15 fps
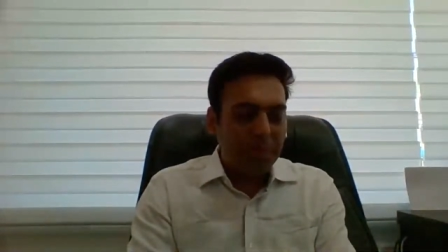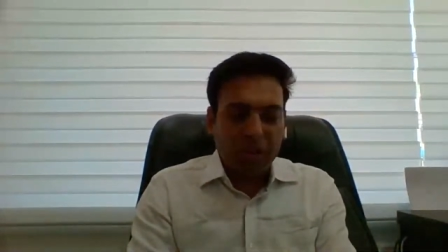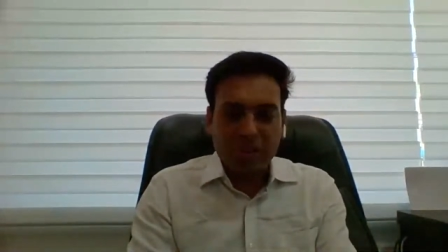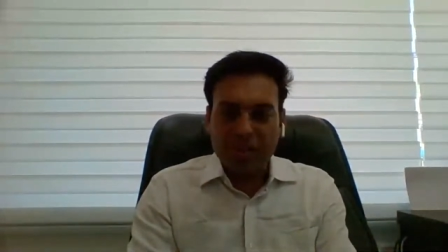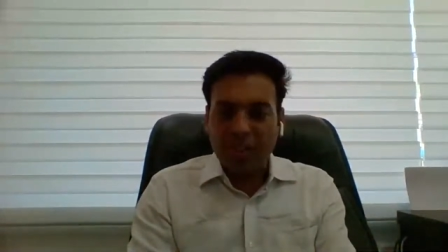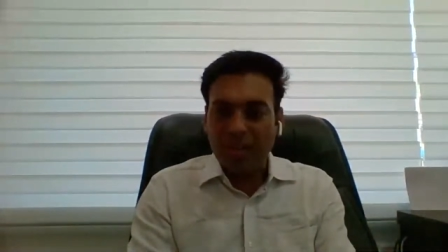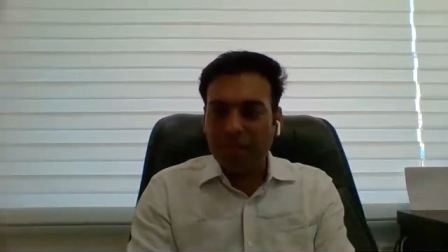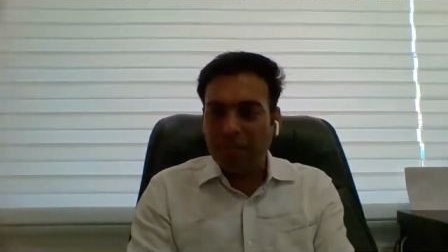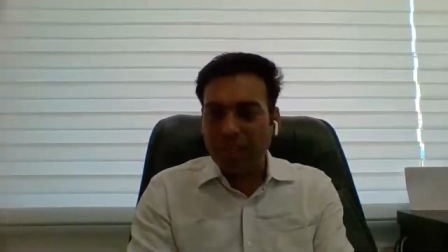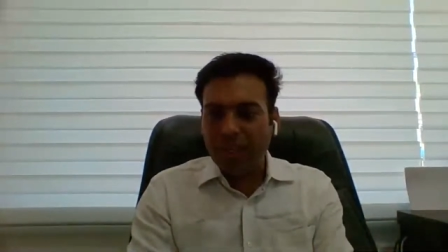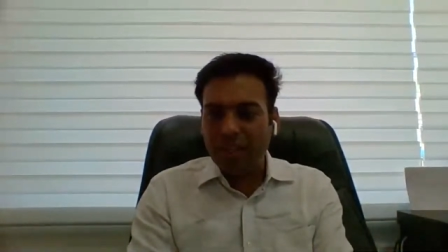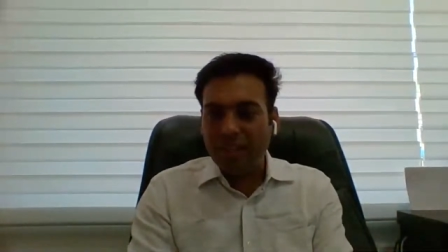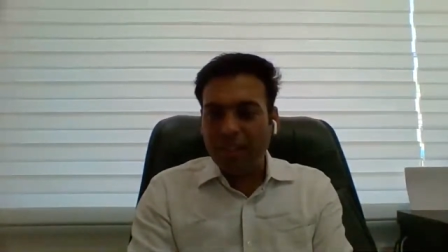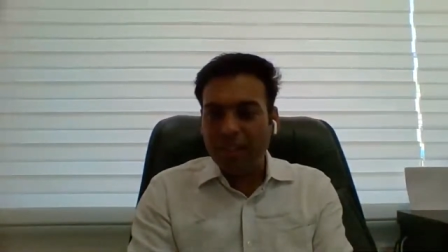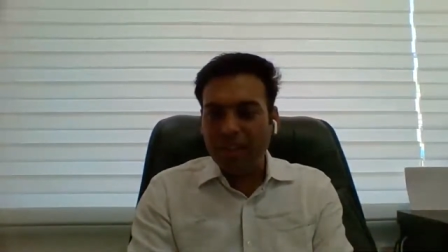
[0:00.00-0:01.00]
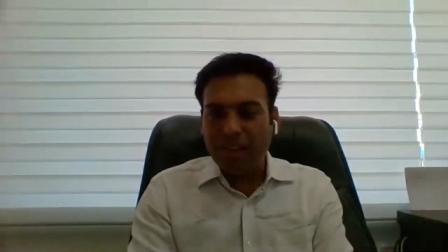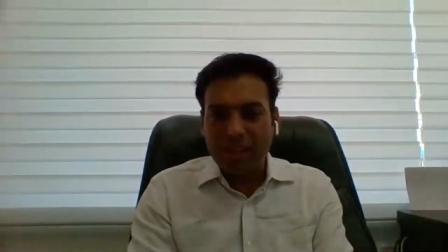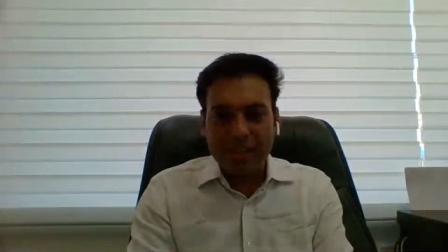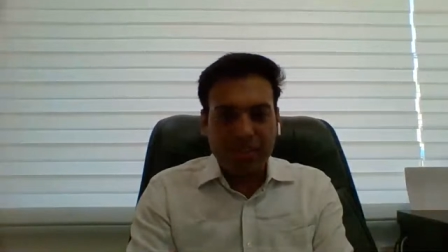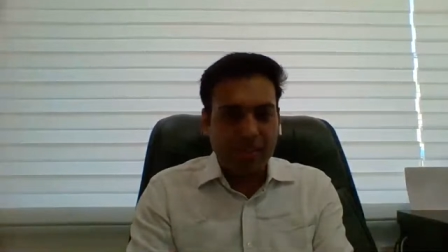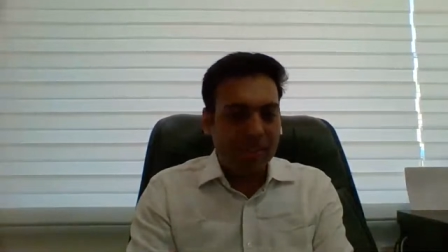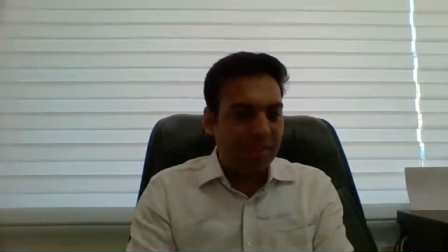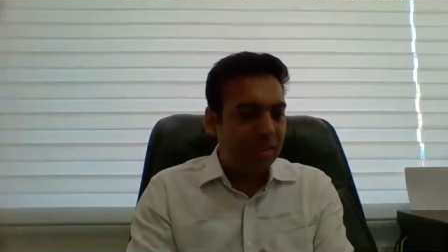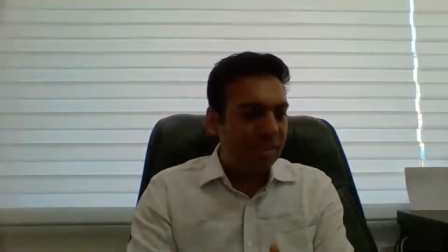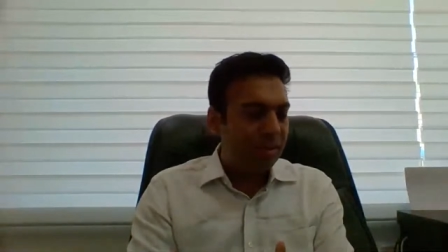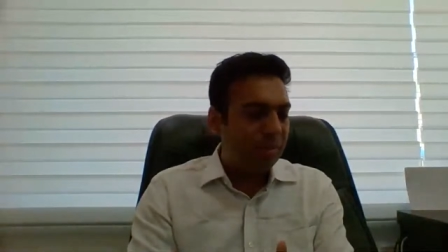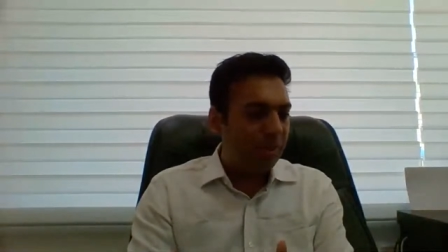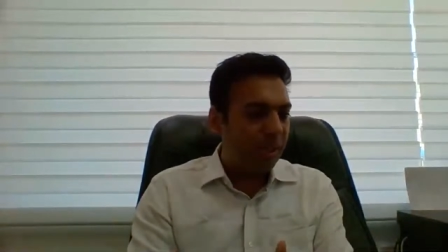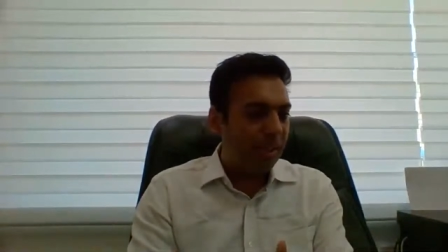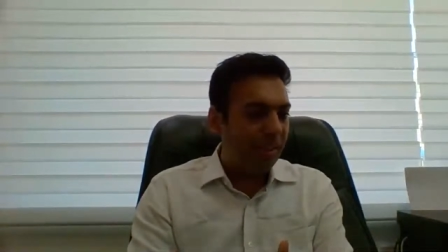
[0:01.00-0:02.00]
posting my answers,
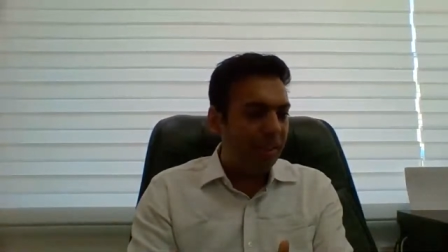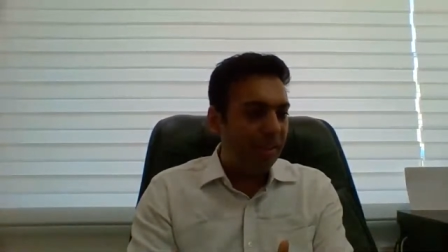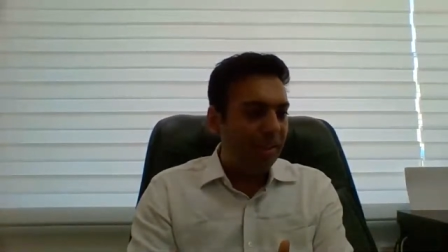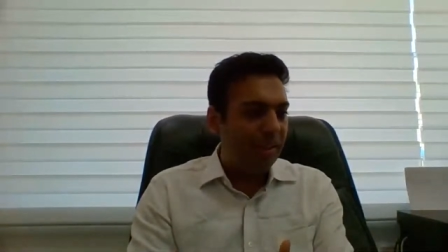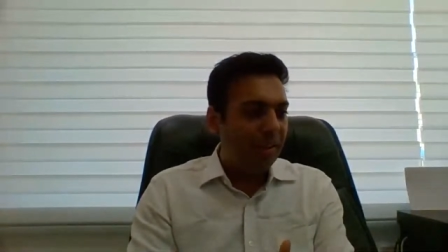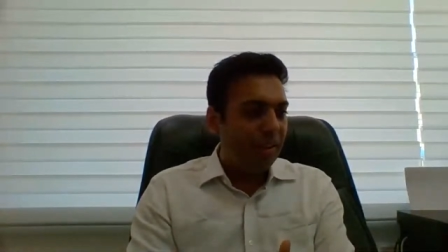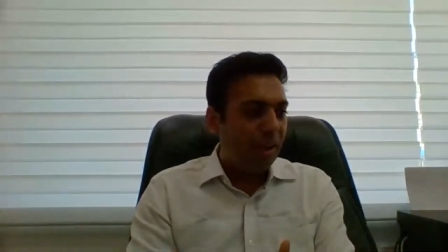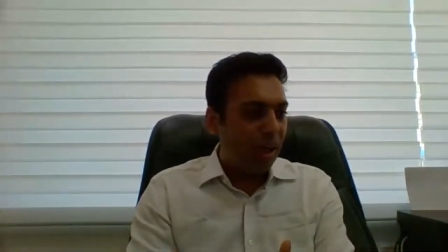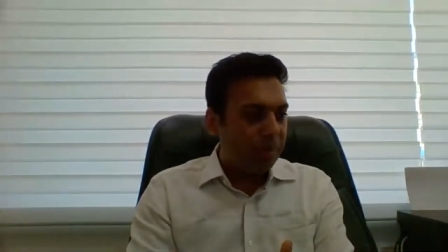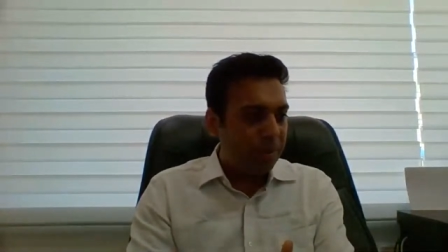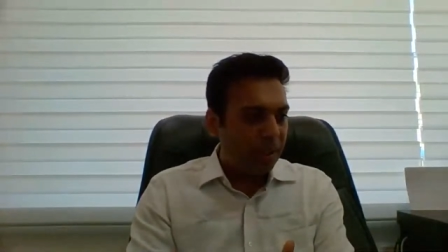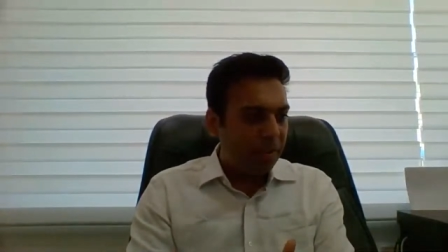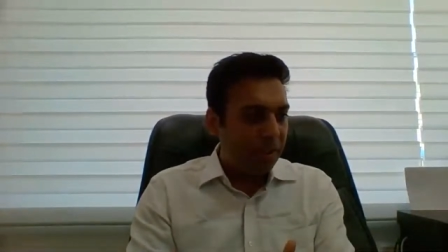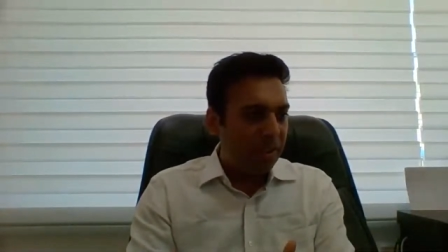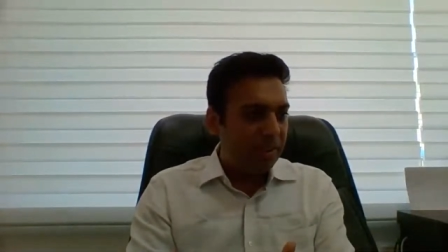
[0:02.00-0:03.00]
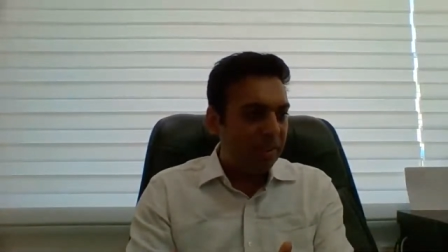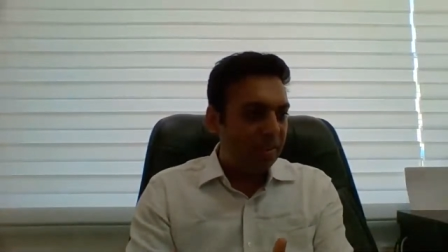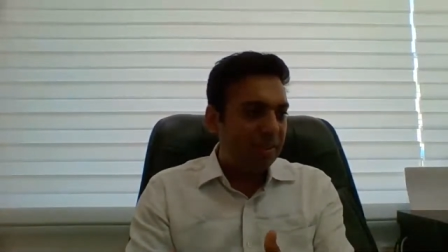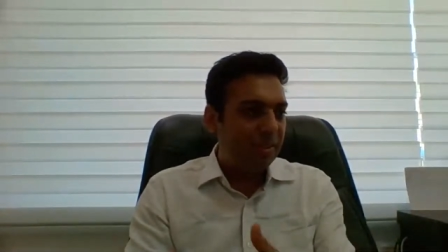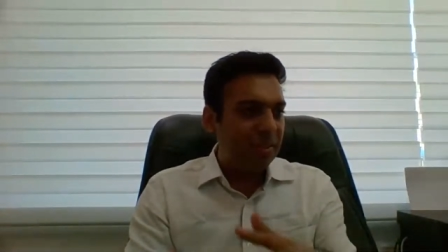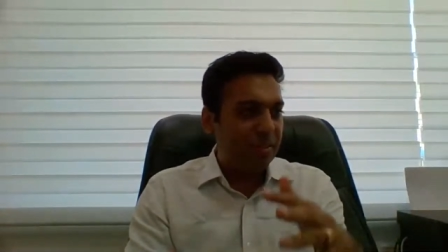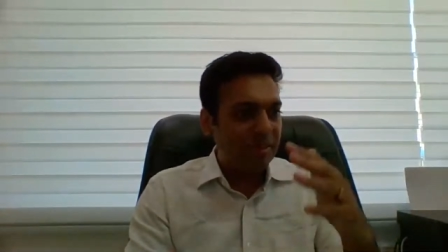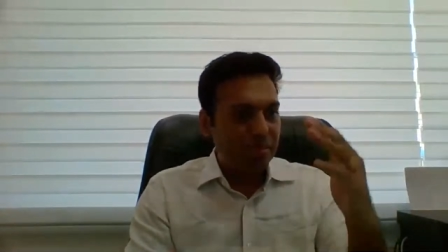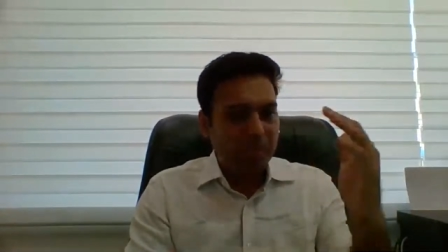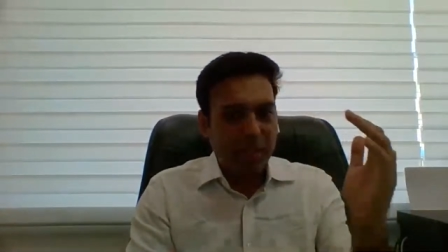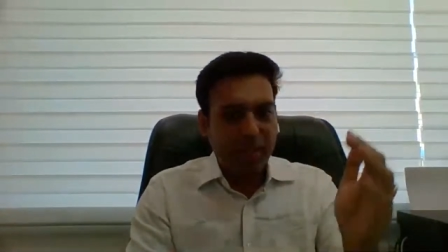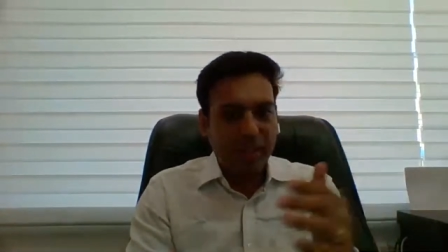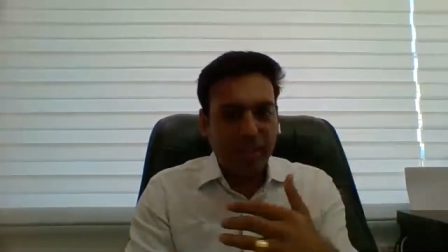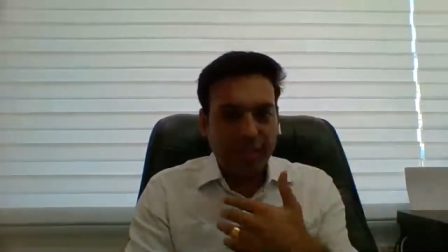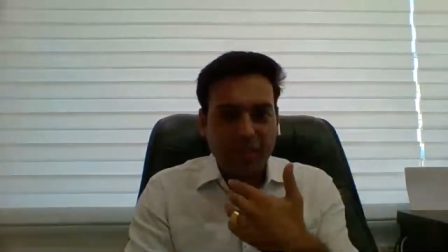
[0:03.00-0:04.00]
my observations,
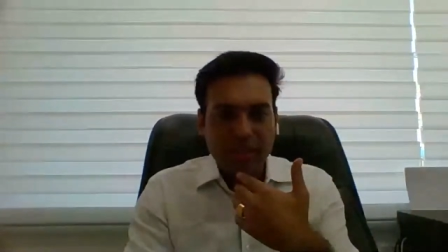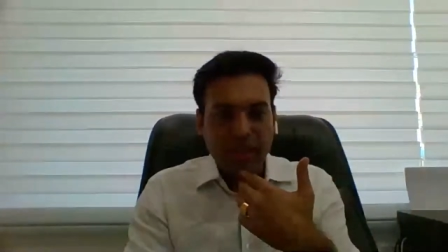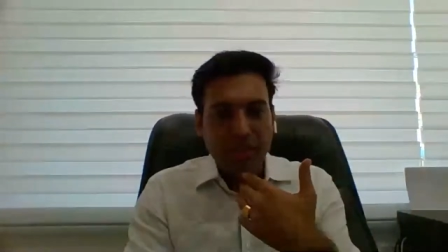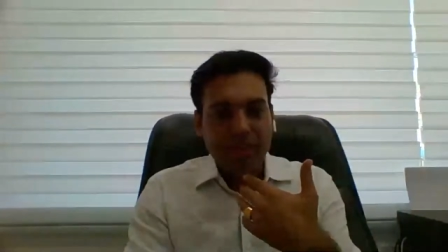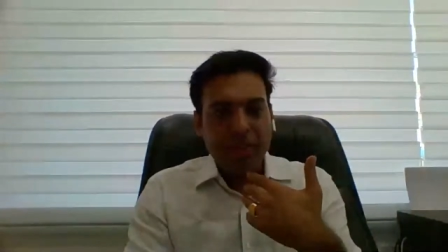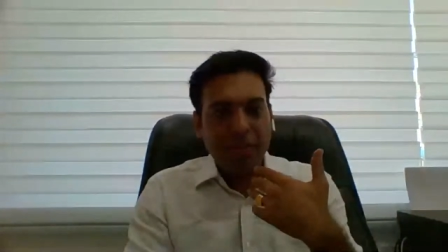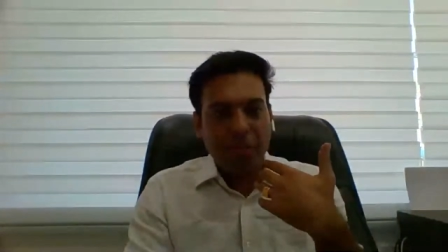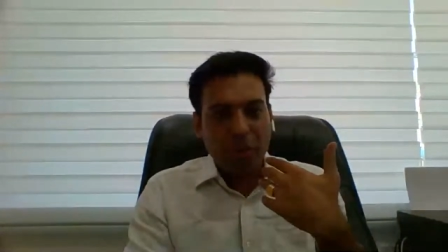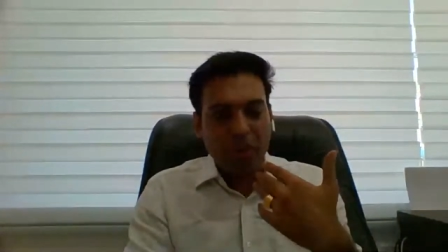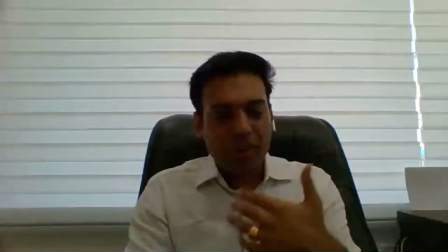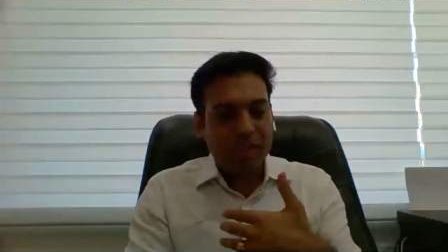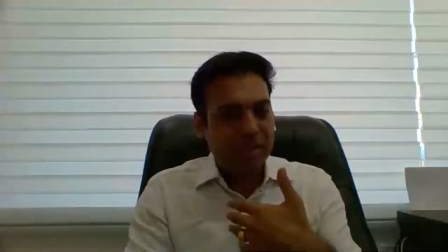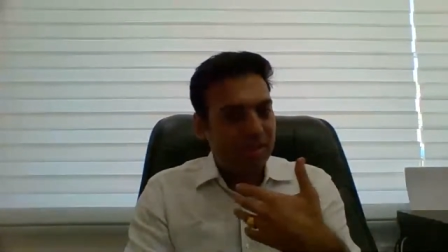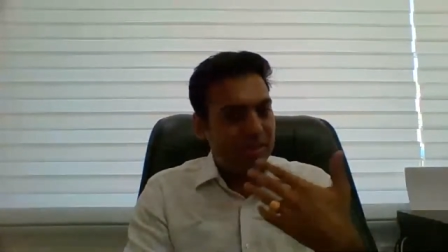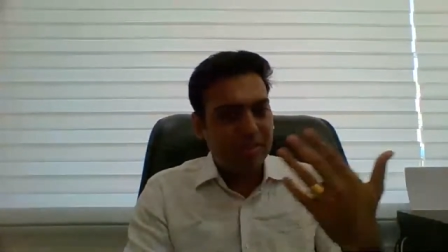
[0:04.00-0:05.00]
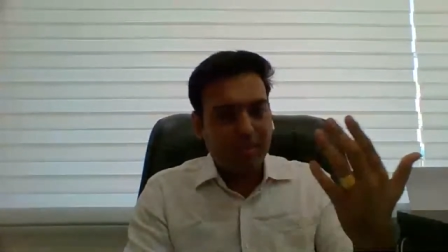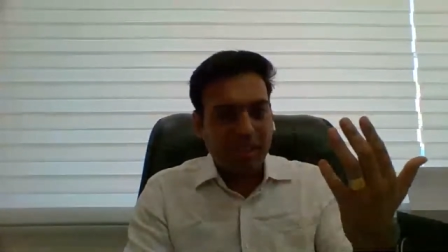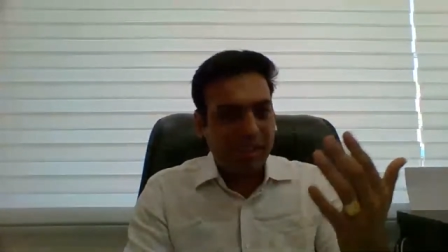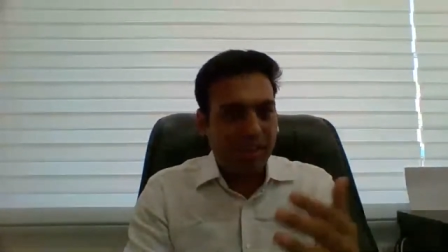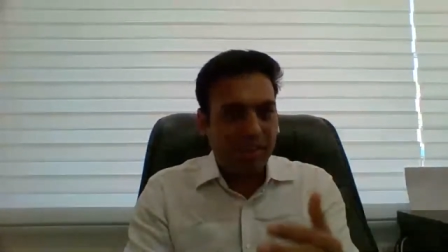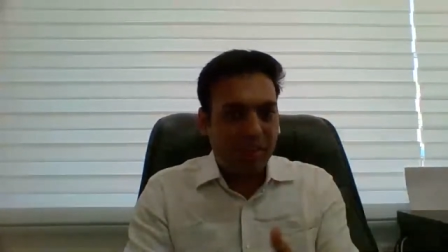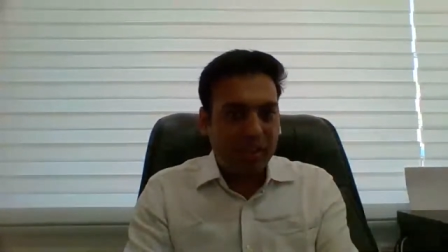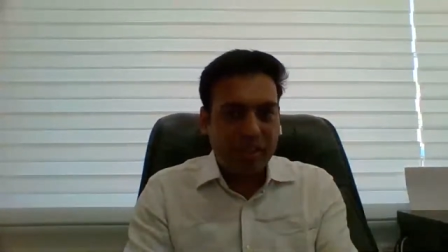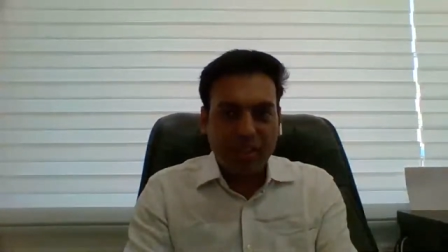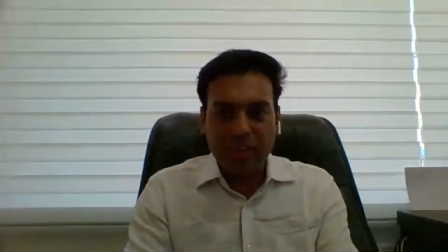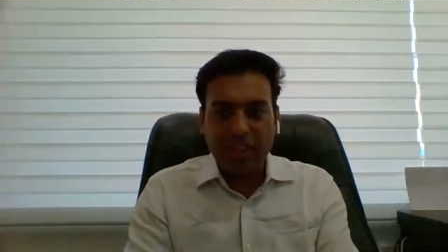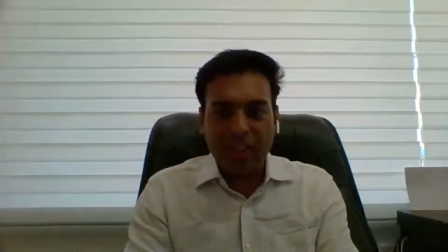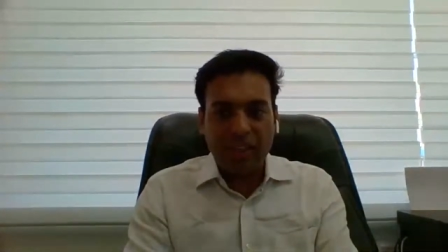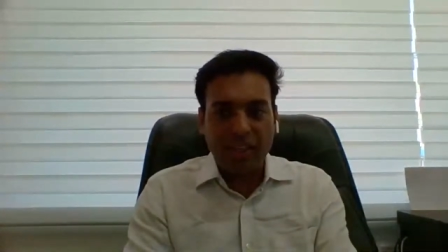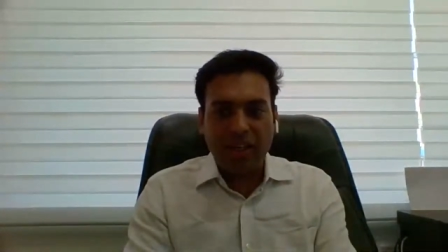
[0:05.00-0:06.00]
my posts, and
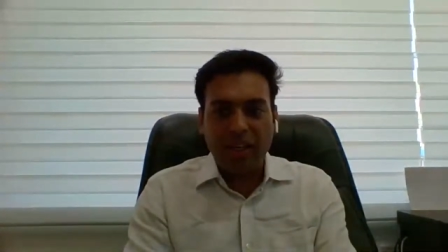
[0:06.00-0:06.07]
everything that